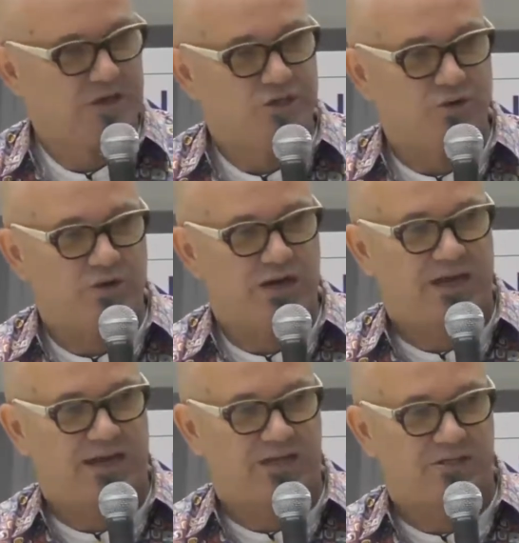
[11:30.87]
You
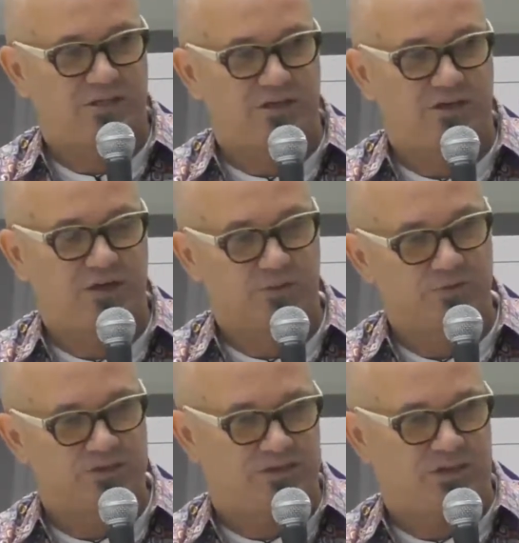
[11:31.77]
can only
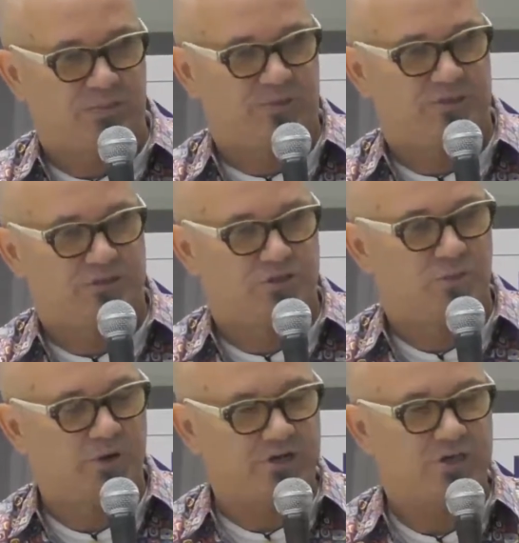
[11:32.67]
think about things so
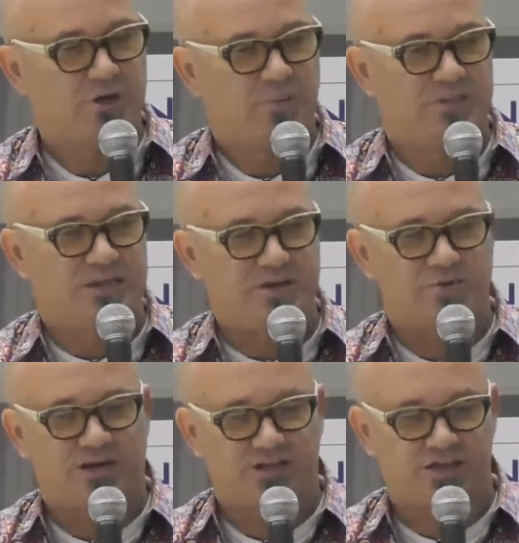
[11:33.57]
much, but then you
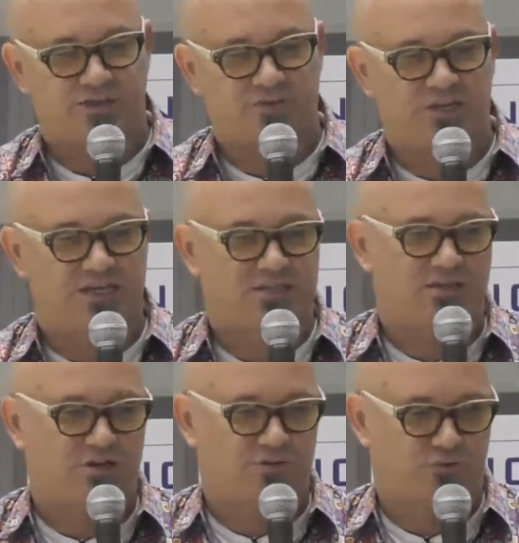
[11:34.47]
actually have to test it,
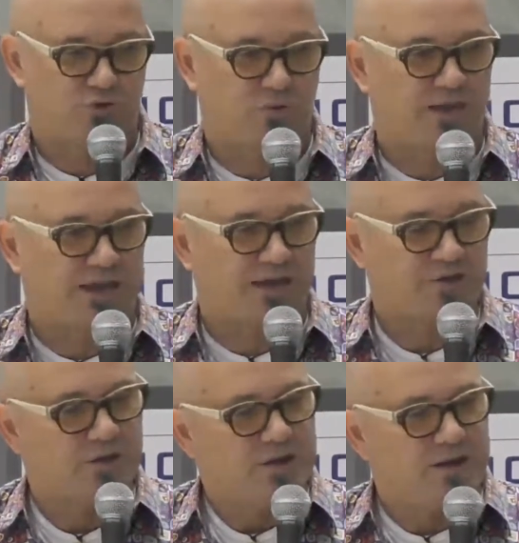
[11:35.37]
you have to try it out.
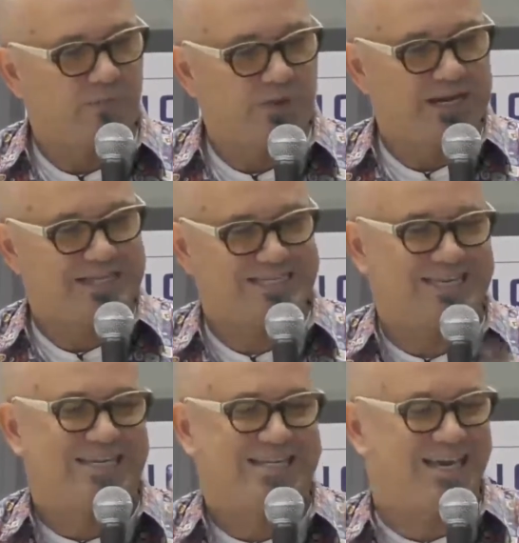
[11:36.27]
And when I
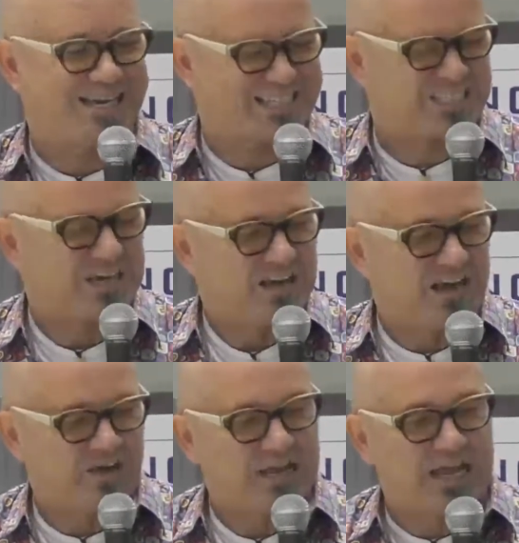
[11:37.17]
say test, I
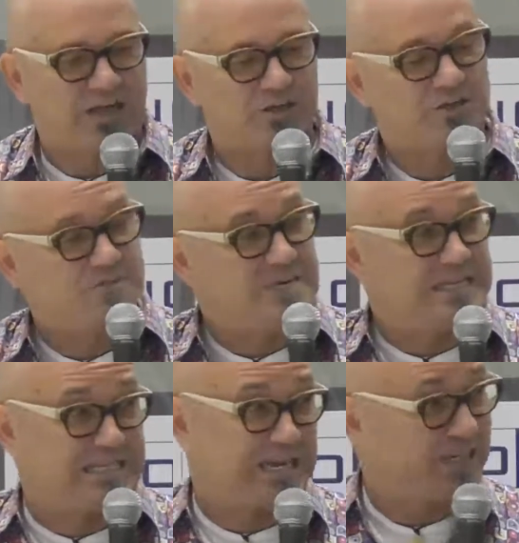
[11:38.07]
don't actually mean
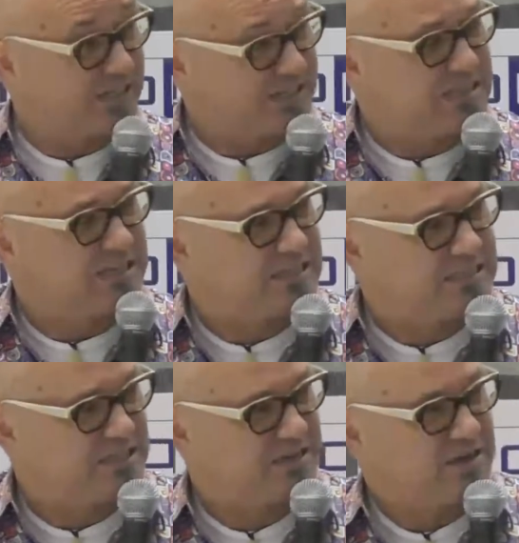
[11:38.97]
technically test
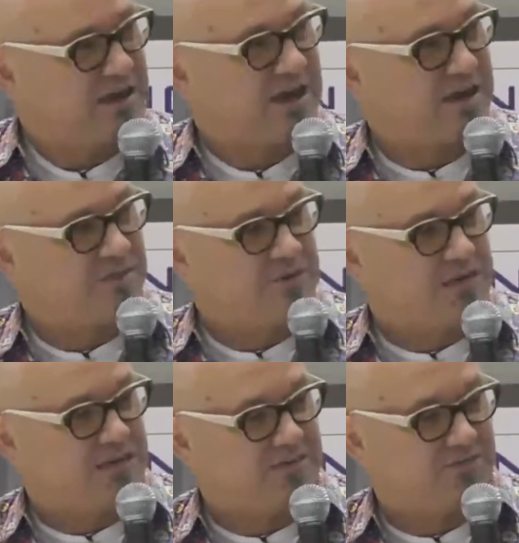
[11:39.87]
it, I
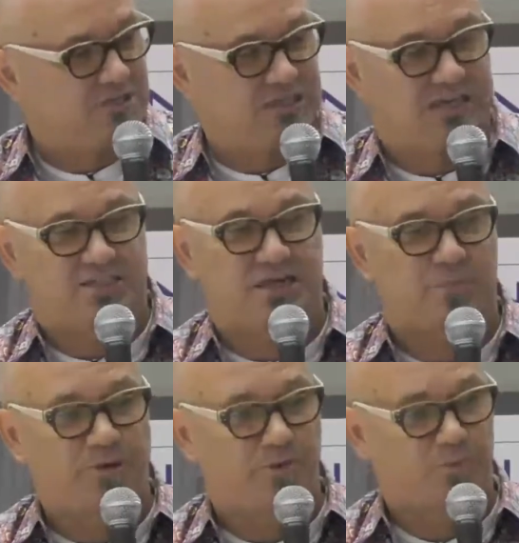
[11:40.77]
mean even test how
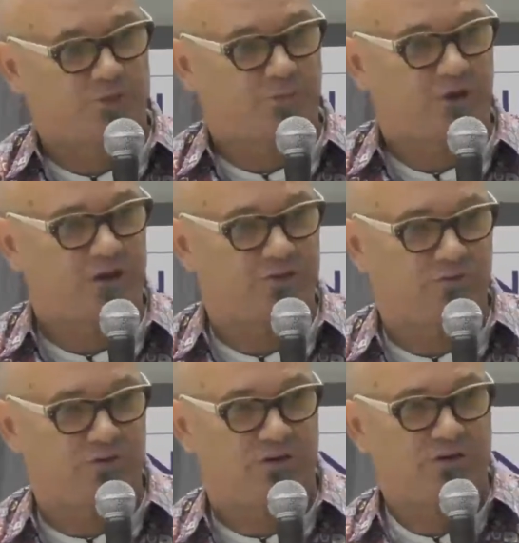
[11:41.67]
people respond
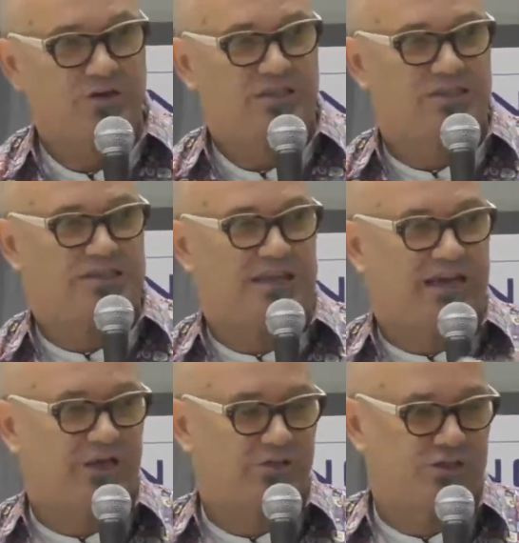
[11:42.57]
to it. Does it
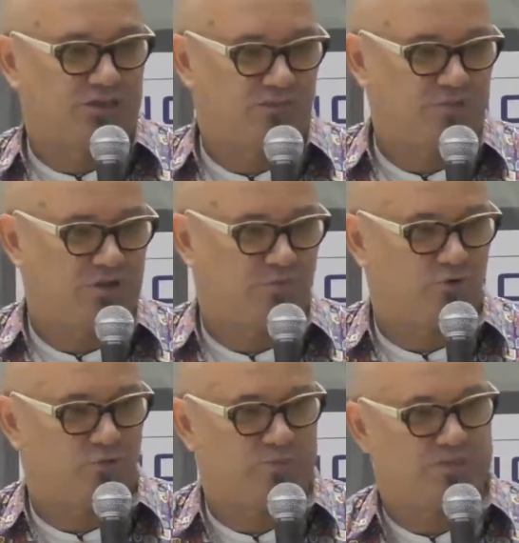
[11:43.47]
actually give me the
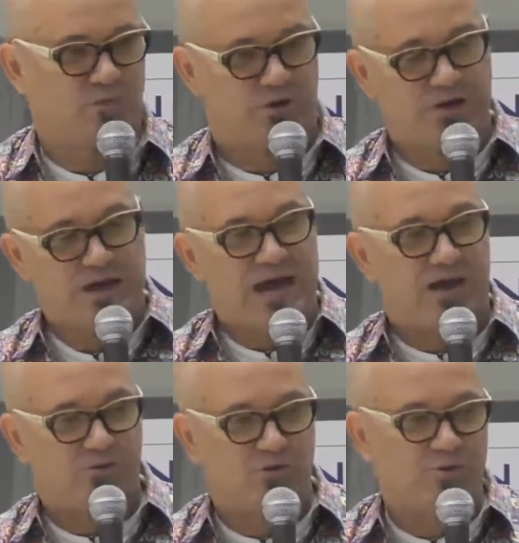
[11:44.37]
improvements I want? How
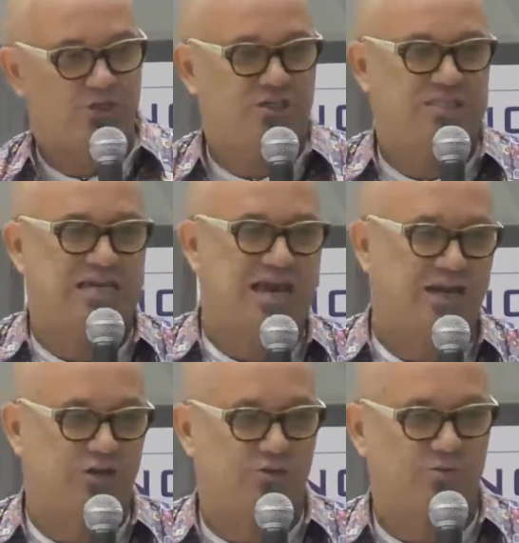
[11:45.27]
do the machine's
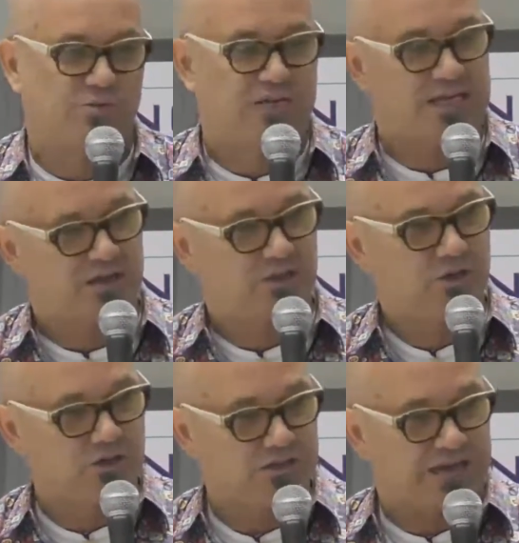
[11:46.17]
actual data
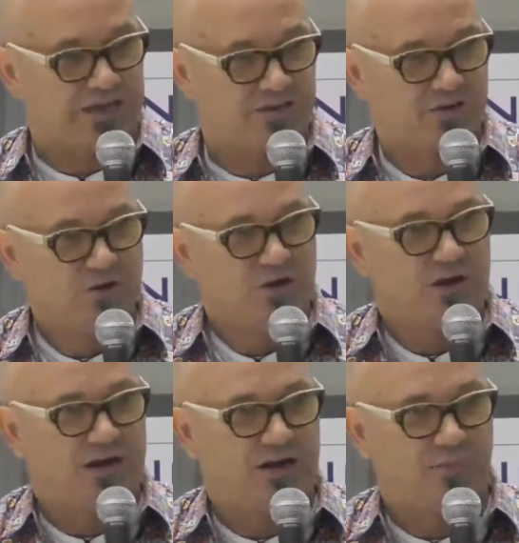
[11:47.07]
look like
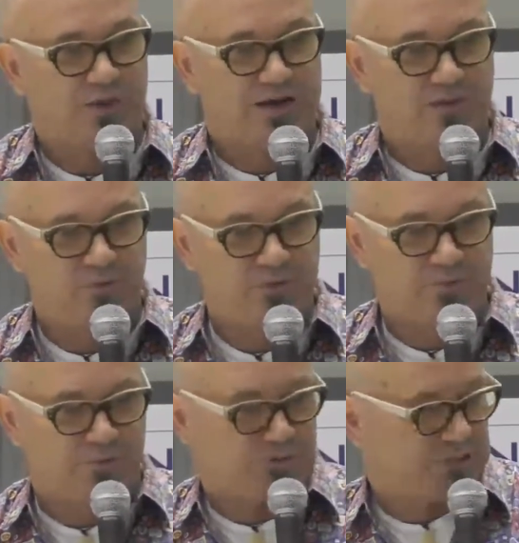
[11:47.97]
when I really
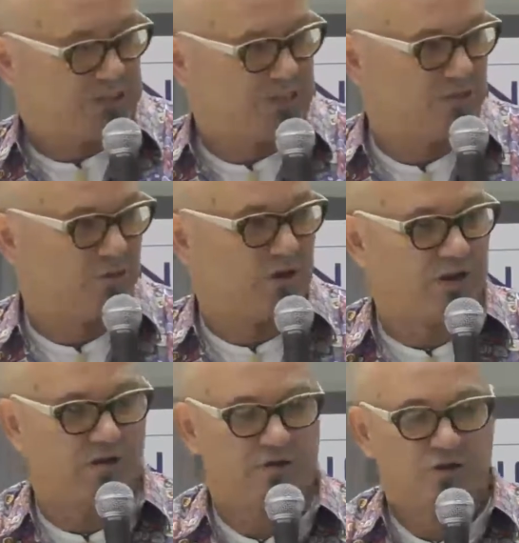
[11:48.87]
put a sensor on
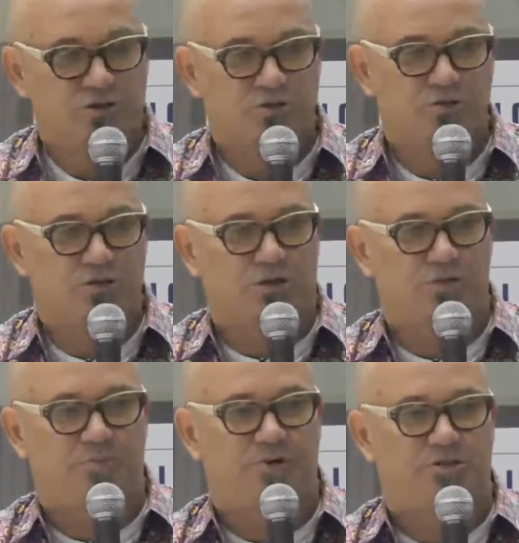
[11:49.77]
there? So it's all
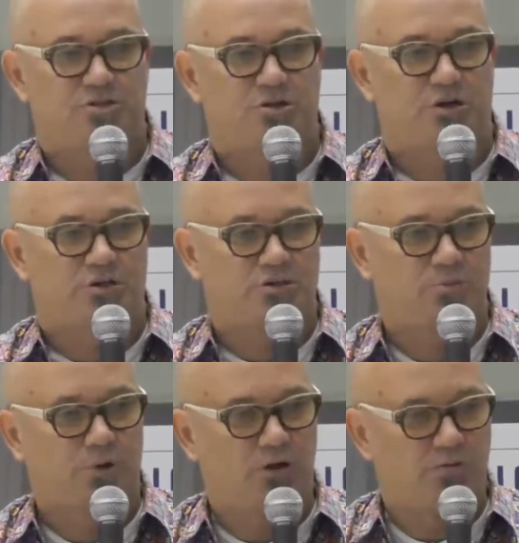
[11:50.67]
about starting
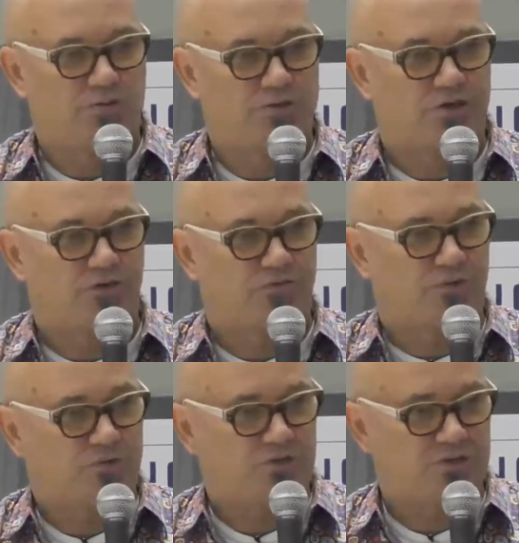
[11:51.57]
small with a
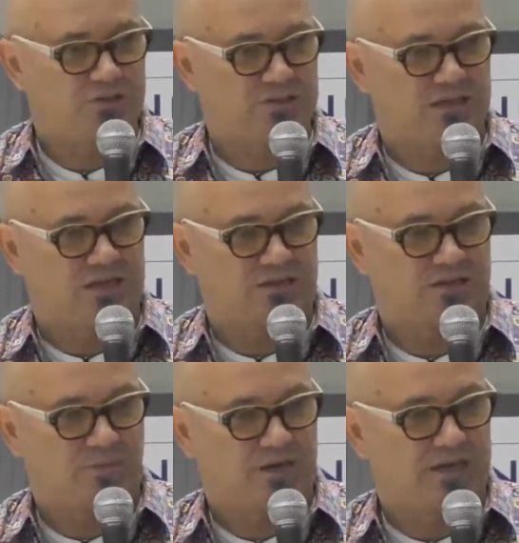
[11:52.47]
few things that I think
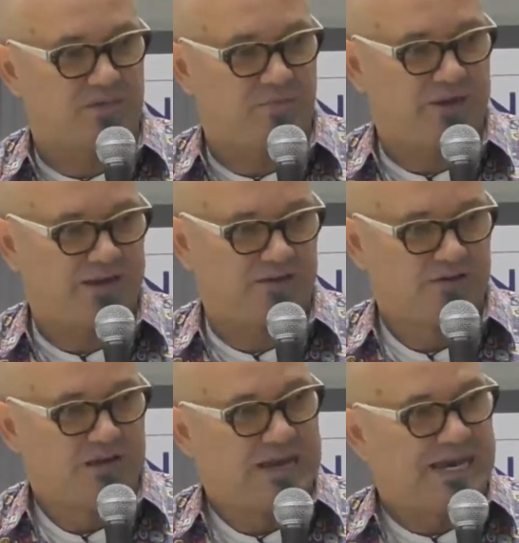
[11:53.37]
make an impact.
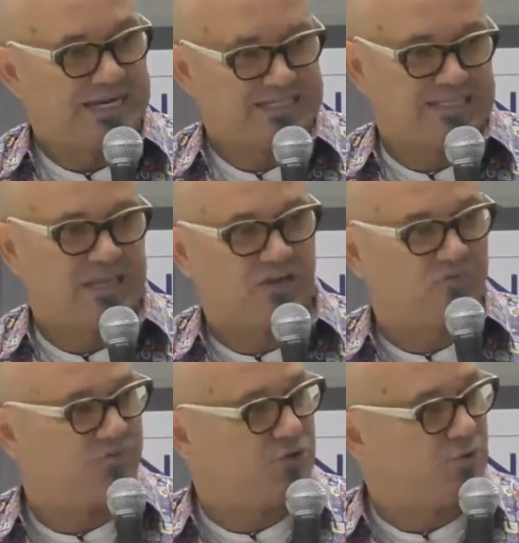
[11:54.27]
And I say a
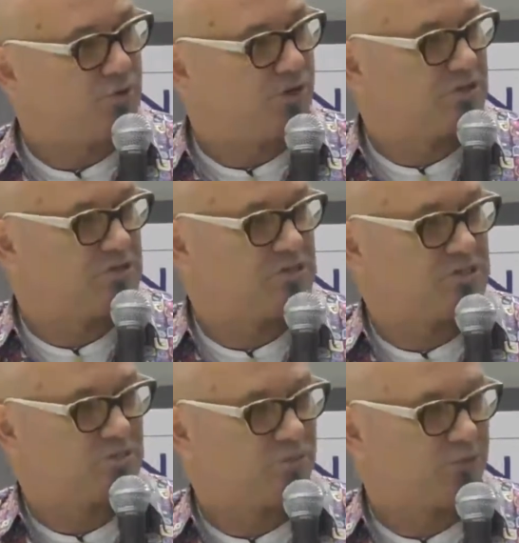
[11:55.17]
few because it's
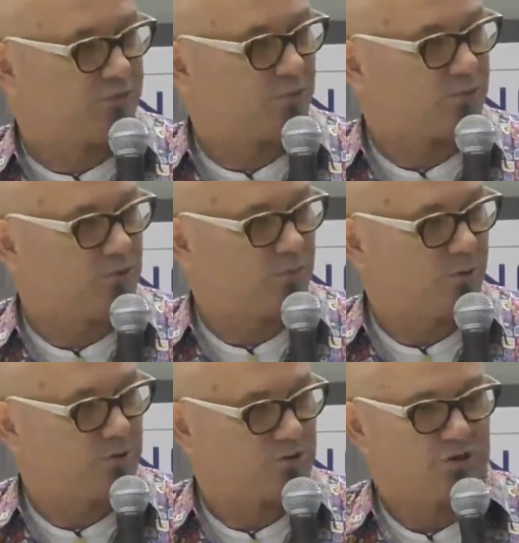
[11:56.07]
this portfolio
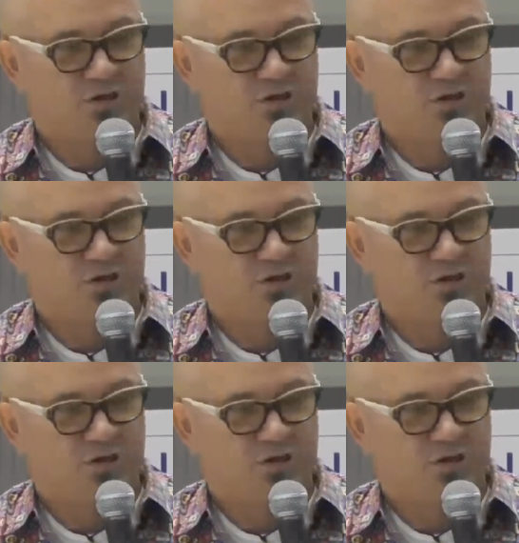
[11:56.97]
approach.